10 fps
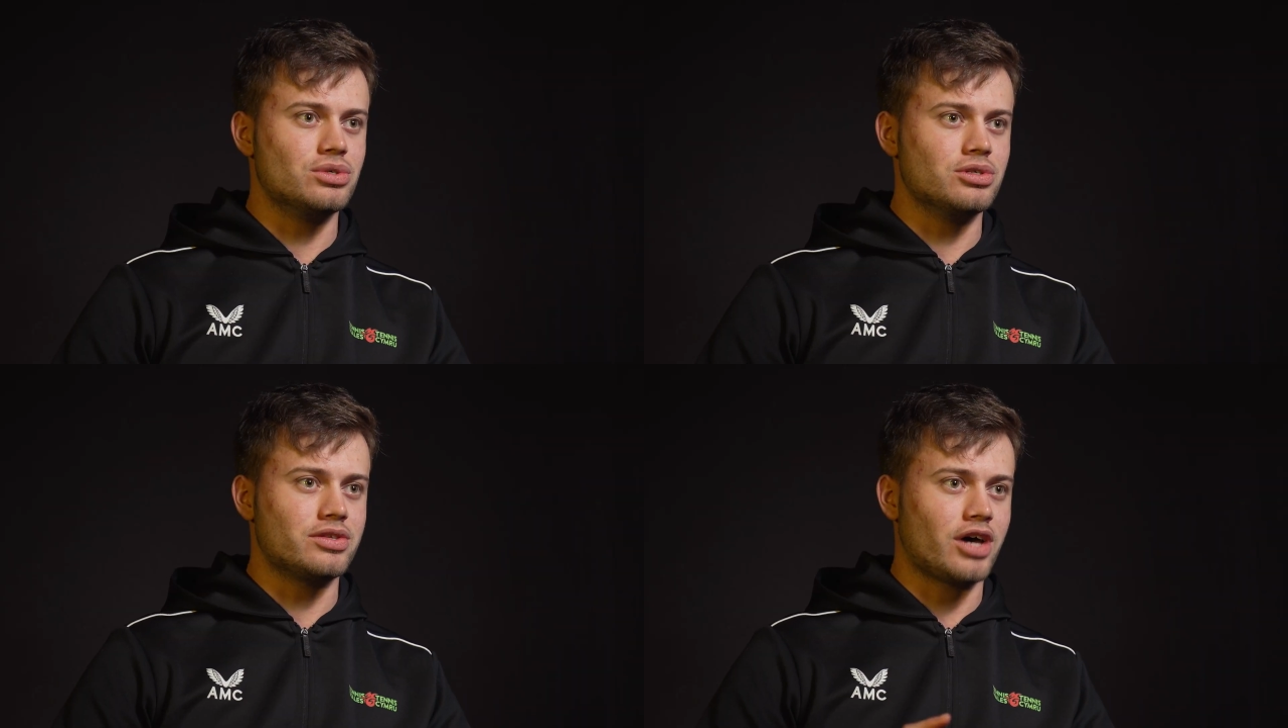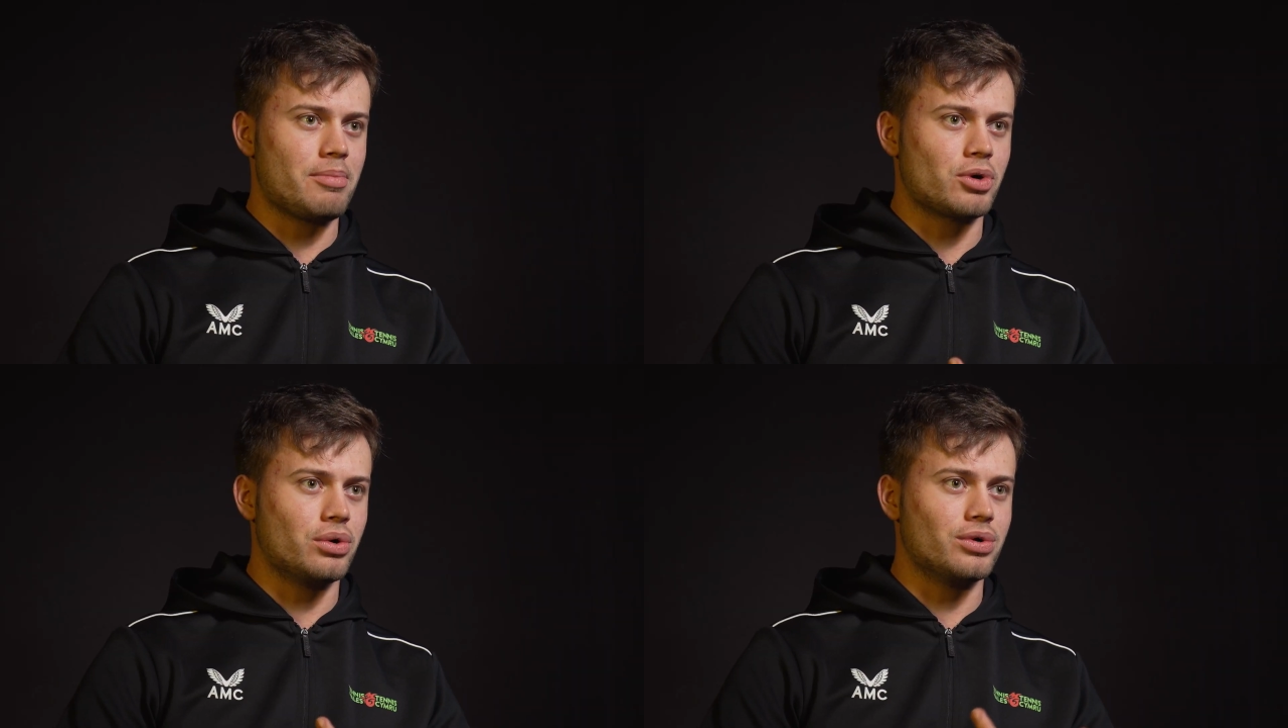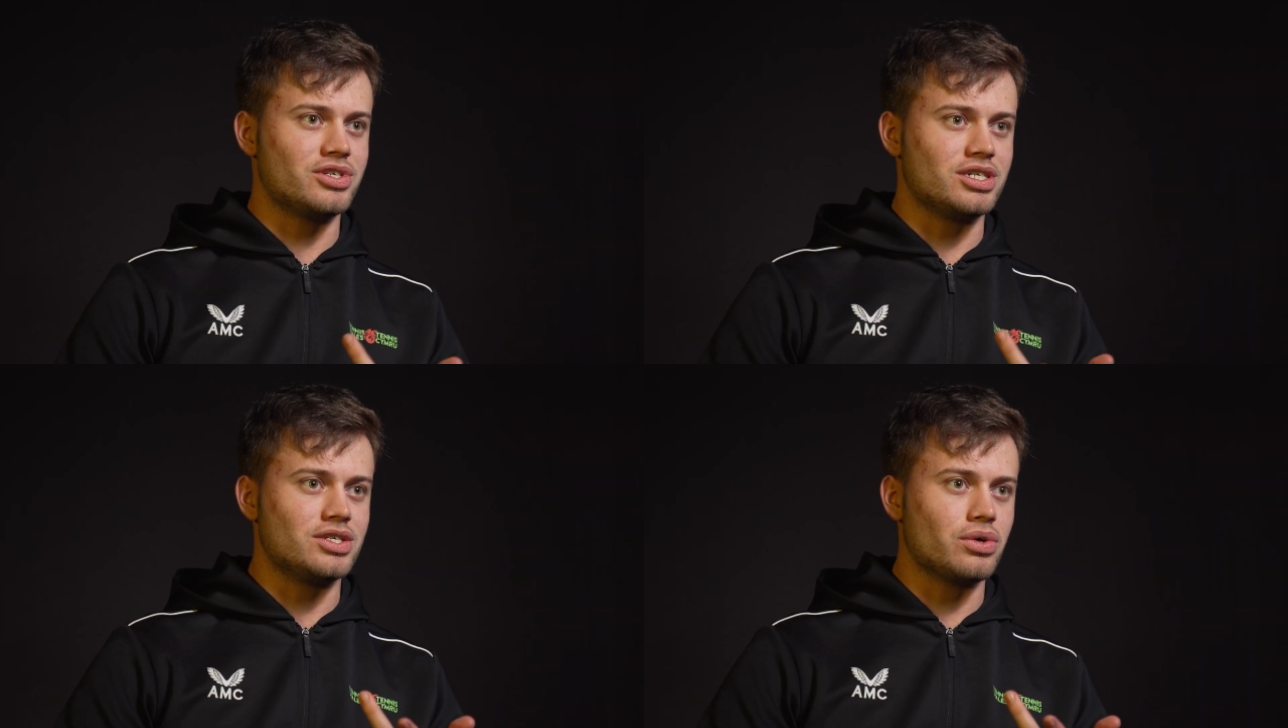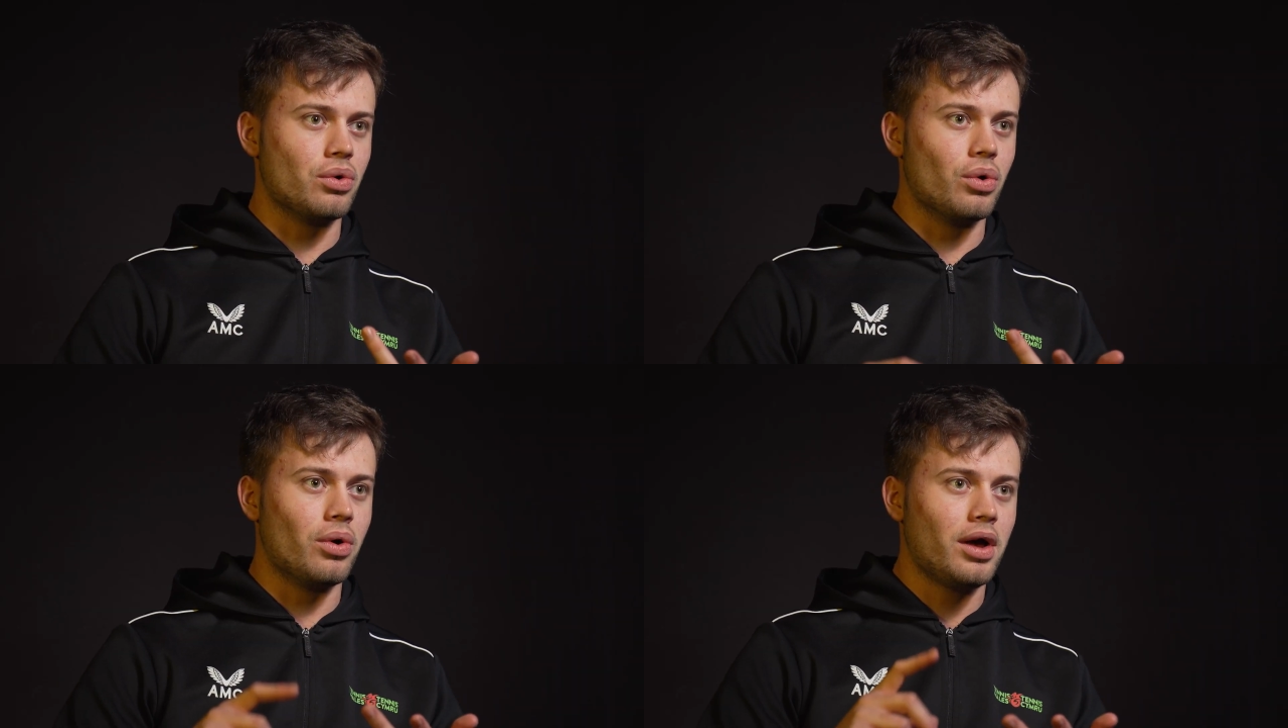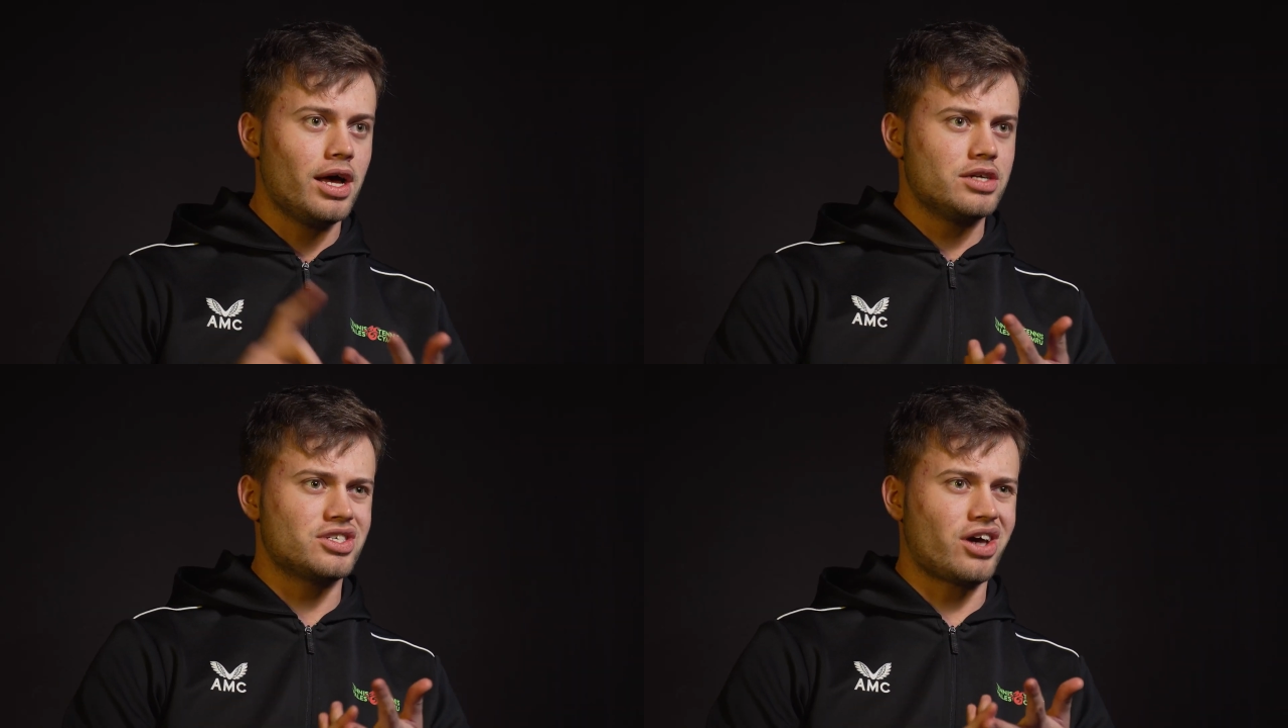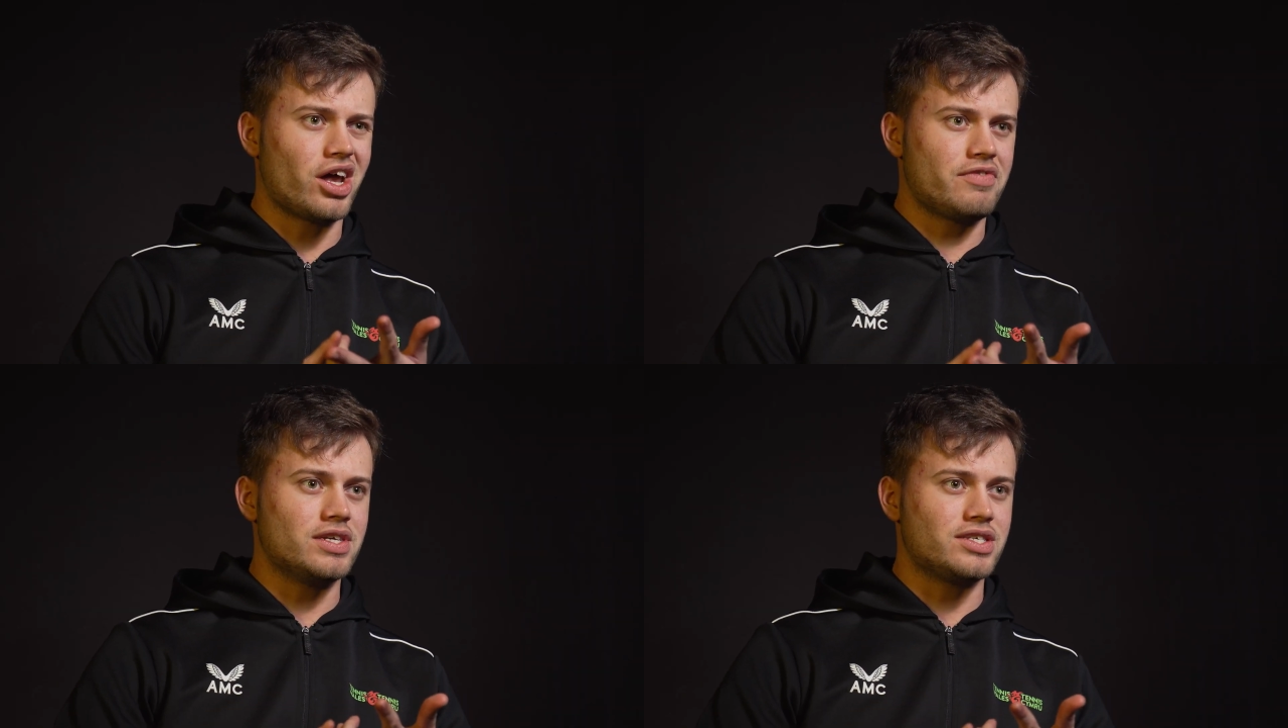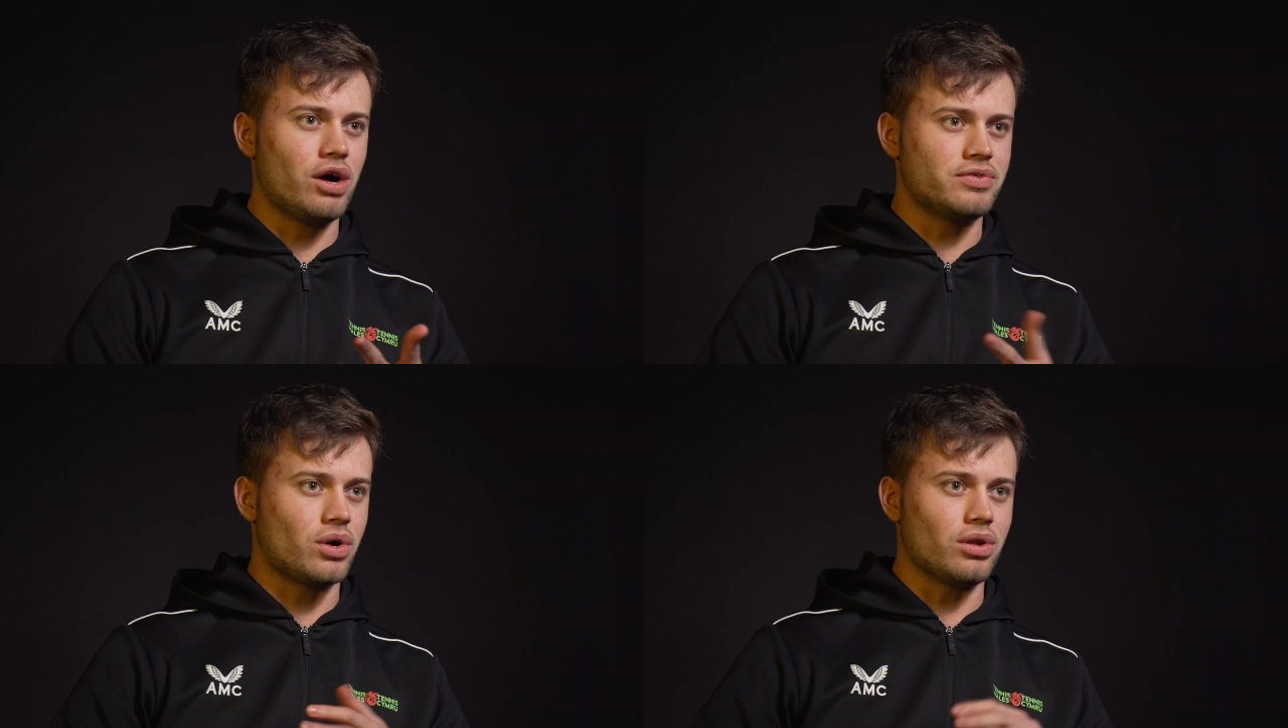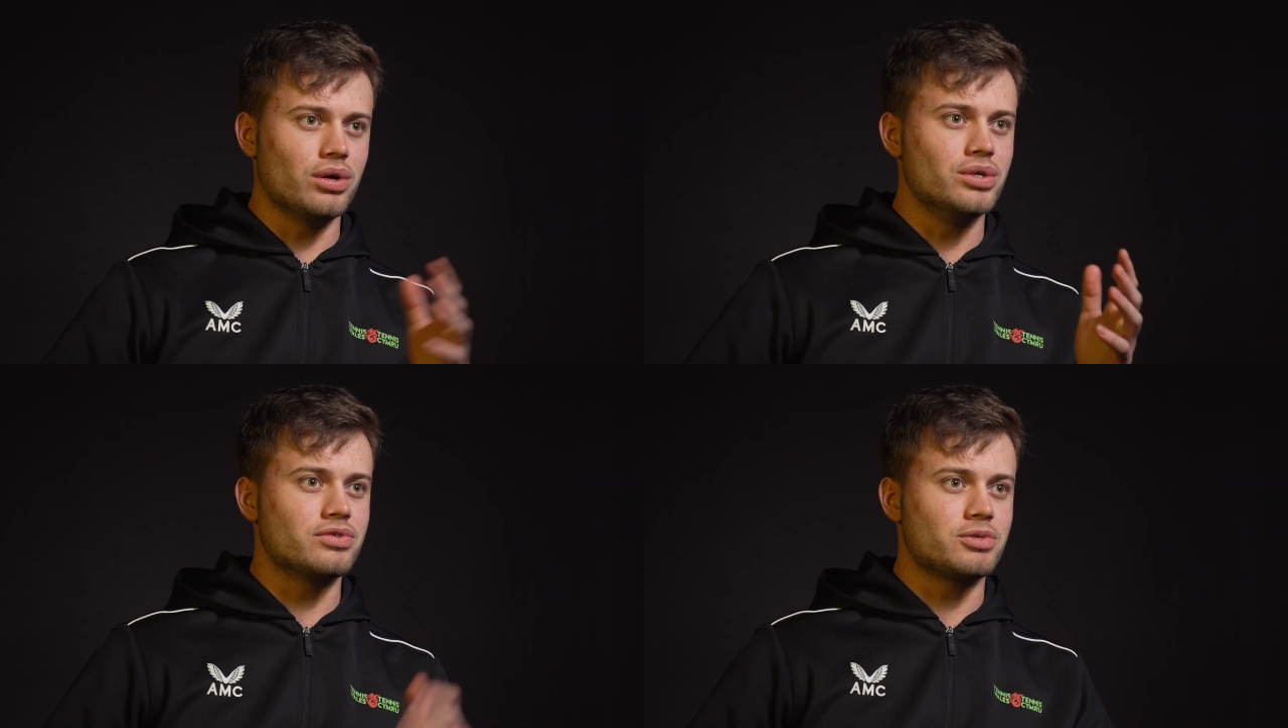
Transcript: or the type of courses, or just Cardiff itself has got loads of